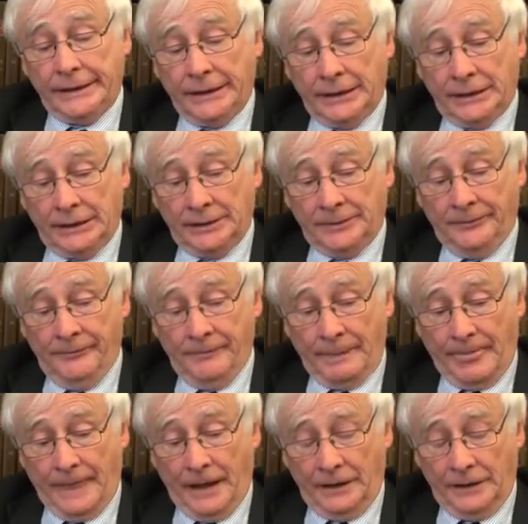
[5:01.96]
and
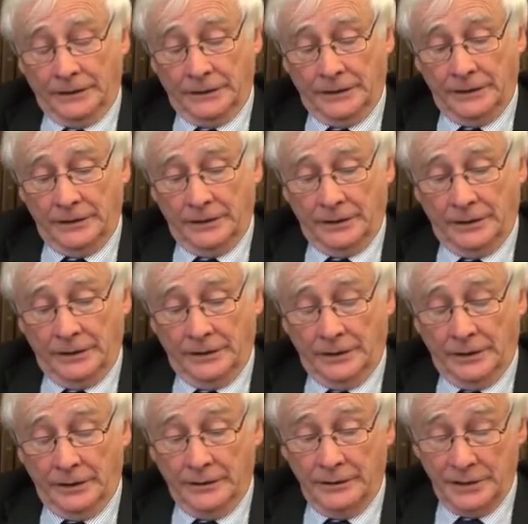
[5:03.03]

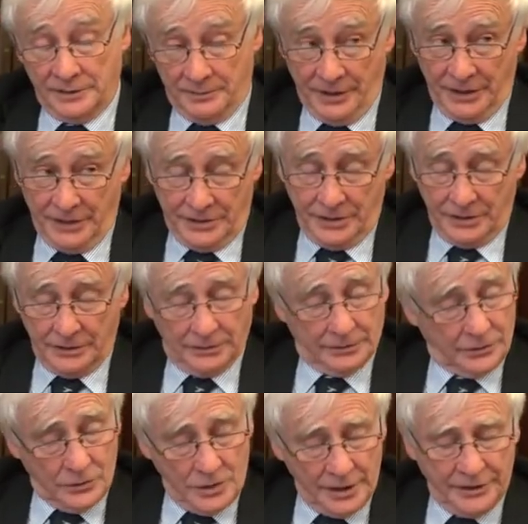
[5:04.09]
this makes it
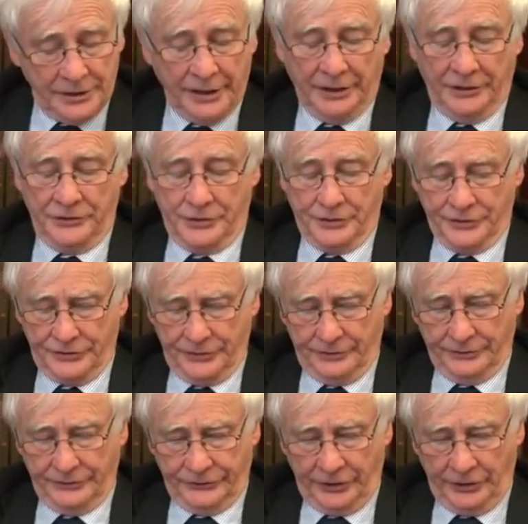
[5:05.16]
quite dangerous.
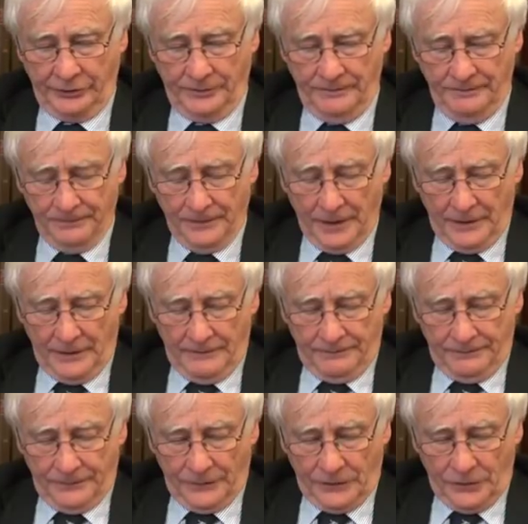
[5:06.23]
So
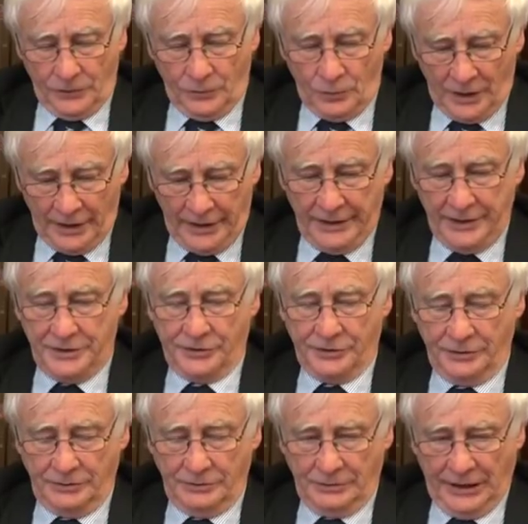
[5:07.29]
the way
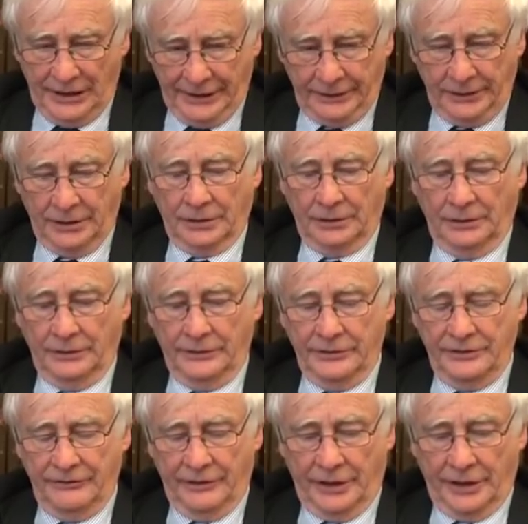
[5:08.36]
to handle the
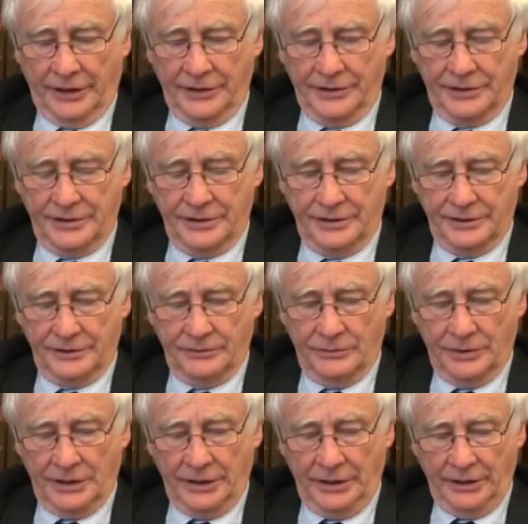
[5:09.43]
device is the
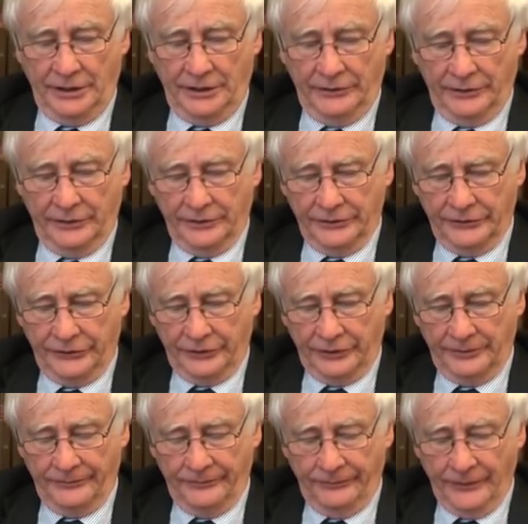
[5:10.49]
way that
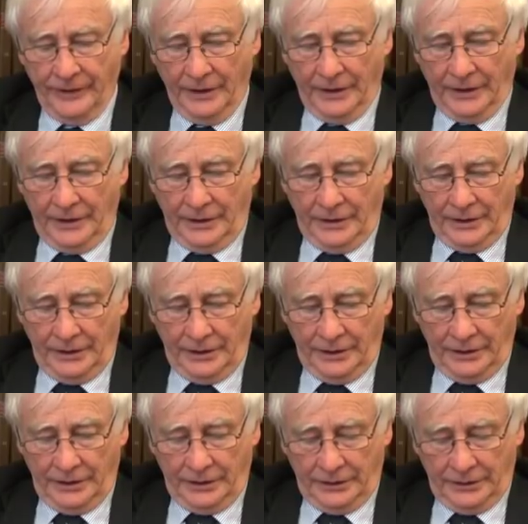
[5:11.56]

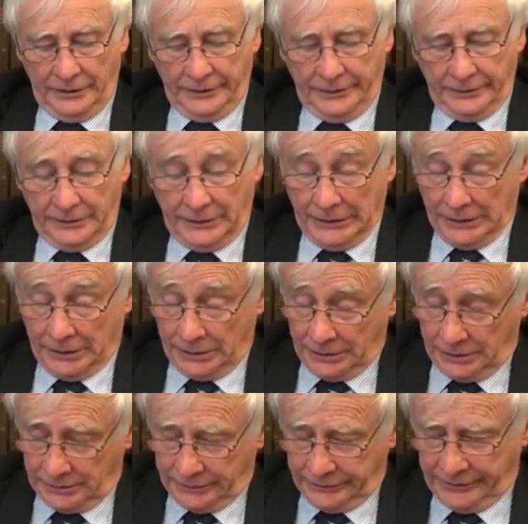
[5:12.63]
I
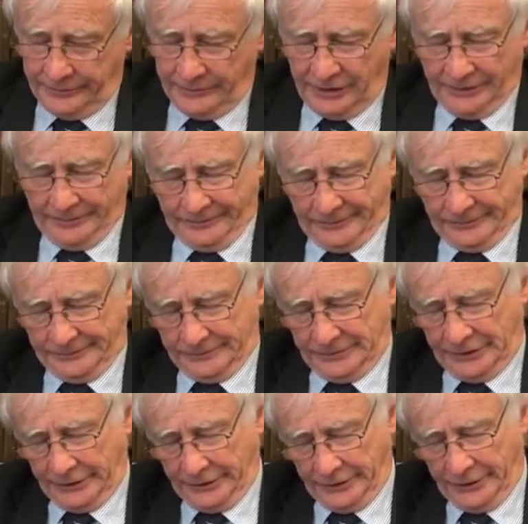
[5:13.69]
learned in
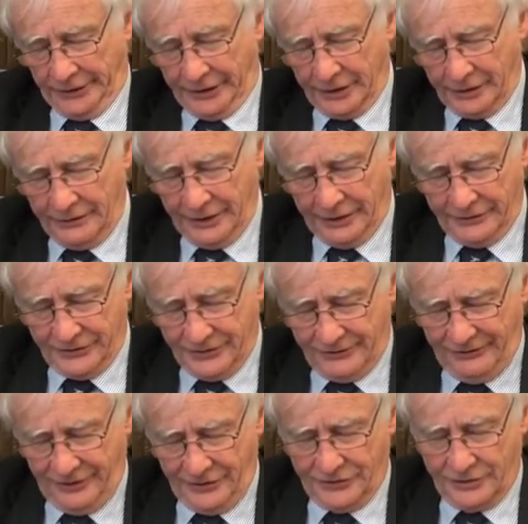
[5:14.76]
my early career as a
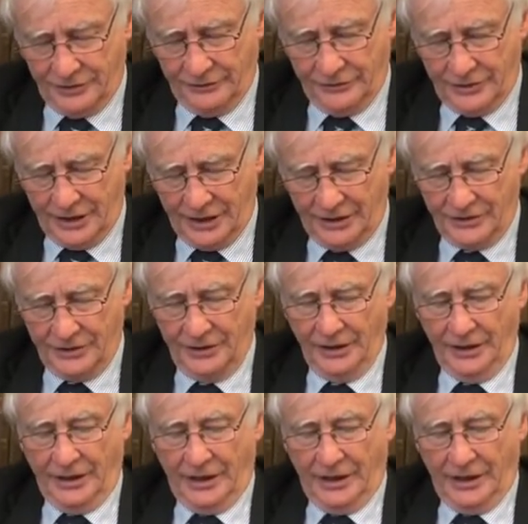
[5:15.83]
defence contractor.